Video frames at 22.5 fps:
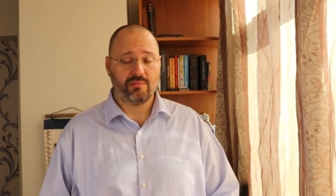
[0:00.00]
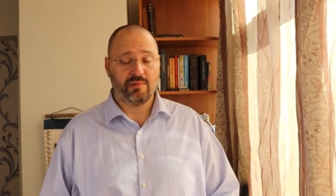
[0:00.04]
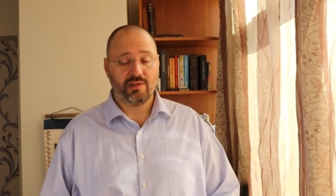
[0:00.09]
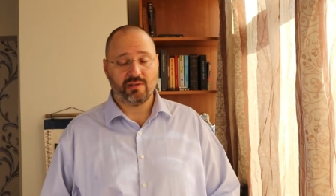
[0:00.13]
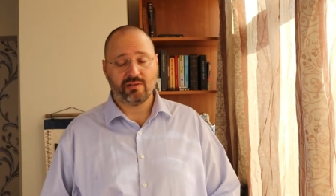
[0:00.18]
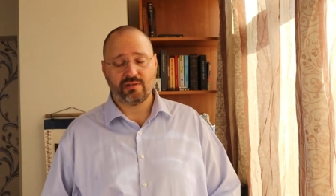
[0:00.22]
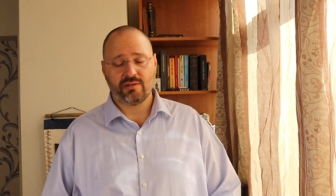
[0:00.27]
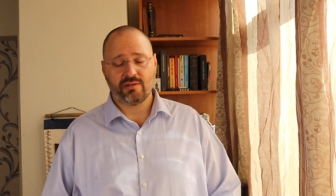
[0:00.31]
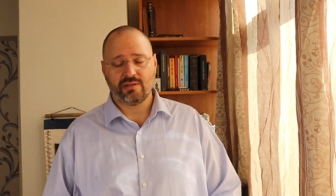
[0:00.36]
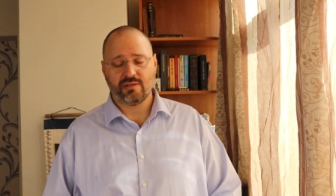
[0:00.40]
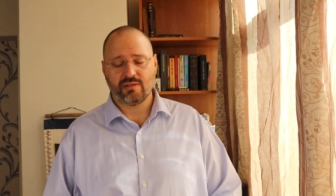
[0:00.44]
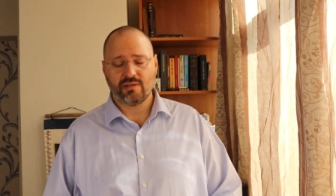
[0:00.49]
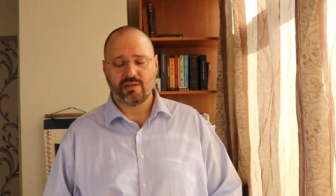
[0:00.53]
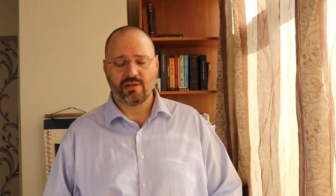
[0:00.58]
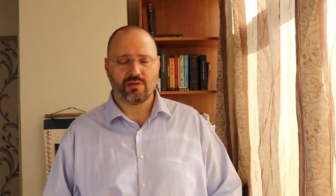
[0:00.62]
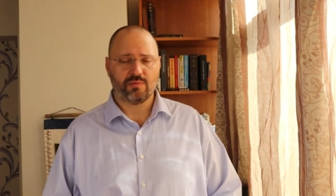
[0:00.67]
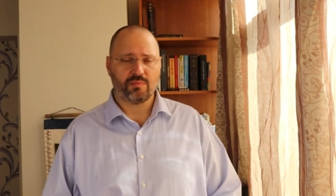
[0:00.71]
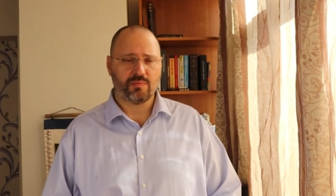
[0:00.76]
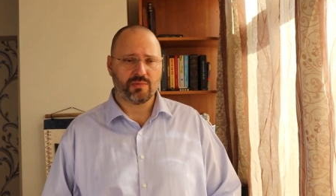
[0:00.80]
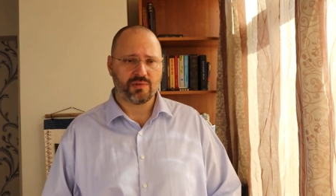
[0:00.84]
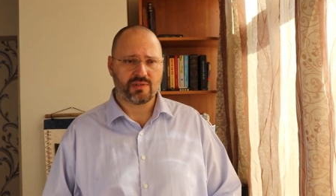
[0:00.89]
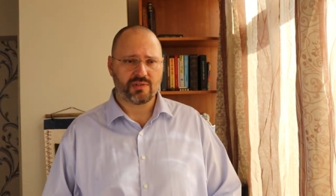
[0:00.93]
a military
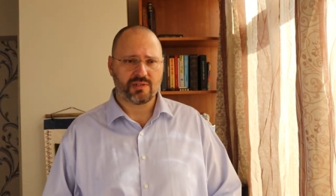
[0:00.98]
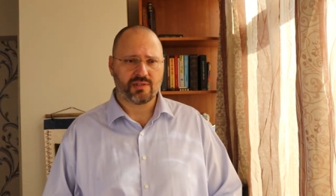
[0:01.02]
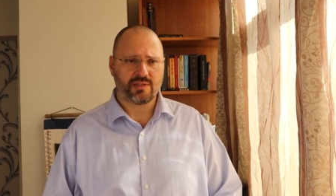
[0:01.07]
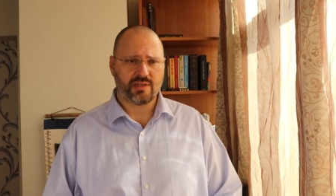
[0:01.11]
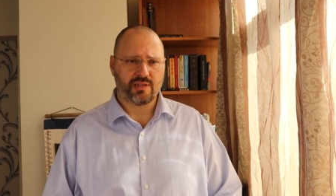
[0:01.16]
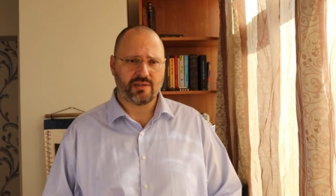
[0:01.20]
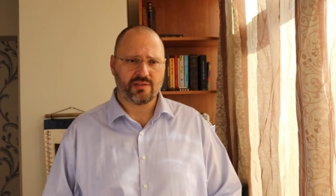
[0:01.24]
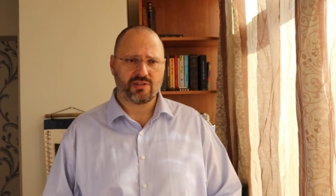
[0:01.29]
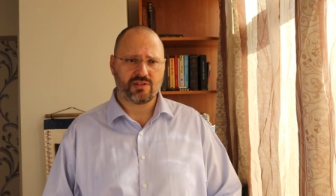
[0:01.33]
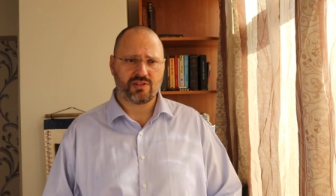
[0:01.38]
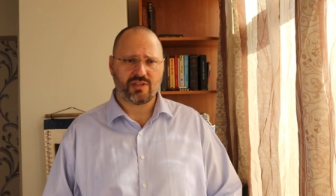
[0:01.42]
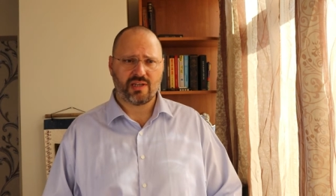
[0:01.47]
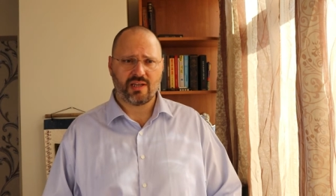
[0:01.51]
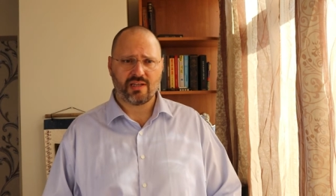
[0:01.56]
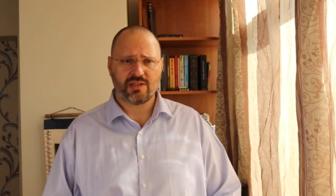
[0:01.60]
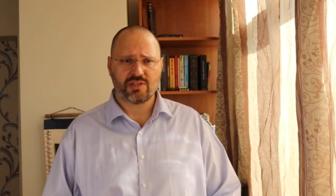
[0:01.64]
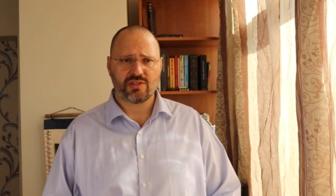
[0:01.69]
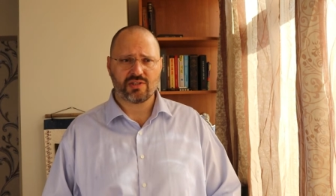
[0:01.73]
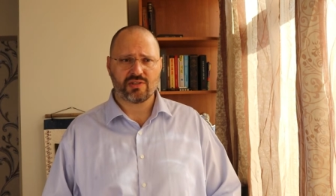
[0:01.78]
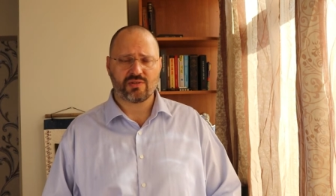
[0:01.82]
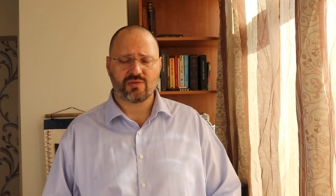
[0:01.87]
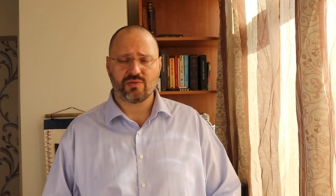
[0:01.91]
equipment sales
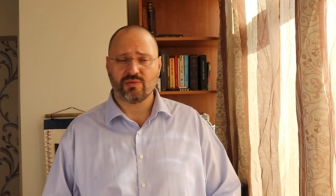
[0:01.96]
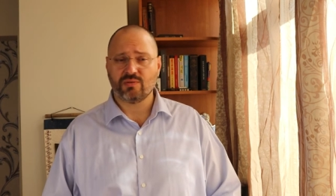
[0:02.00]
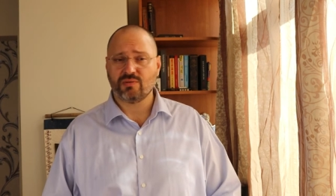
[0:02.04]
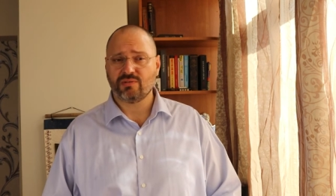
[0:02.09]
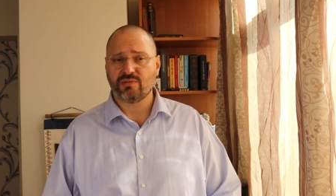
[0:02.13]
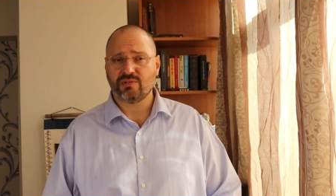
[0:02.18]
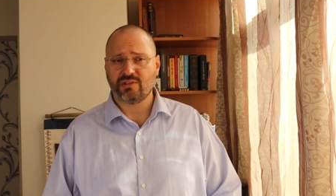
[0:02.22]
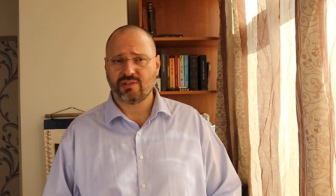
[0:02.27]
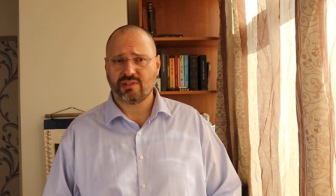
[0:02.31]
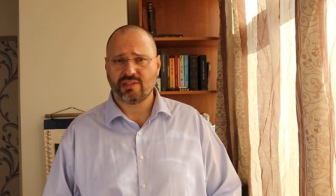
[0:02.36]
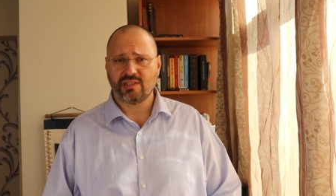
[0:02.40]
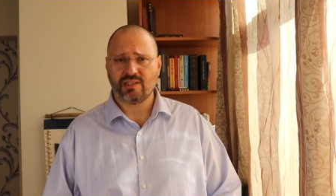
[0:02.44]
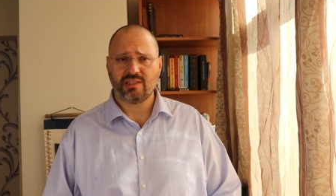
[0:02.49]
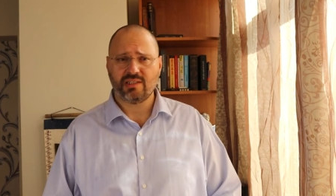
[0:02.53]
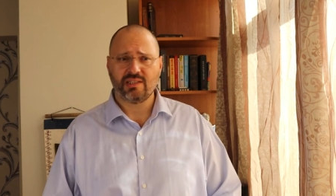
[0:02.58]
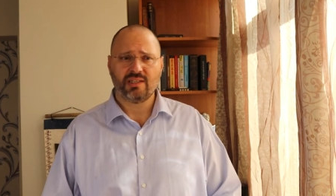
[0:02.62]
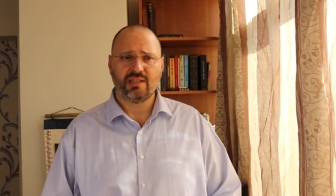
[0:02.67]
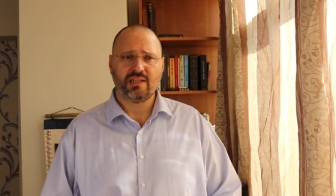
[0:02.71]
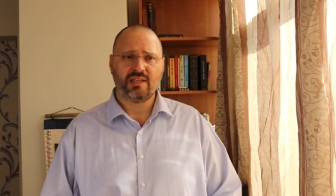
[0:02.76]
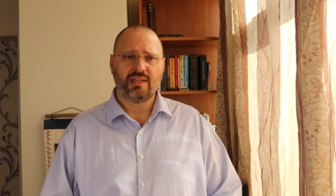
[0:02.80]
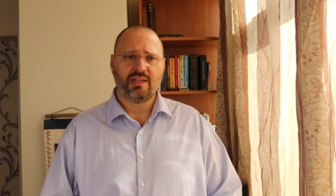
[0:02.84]
sanctions to Turkey.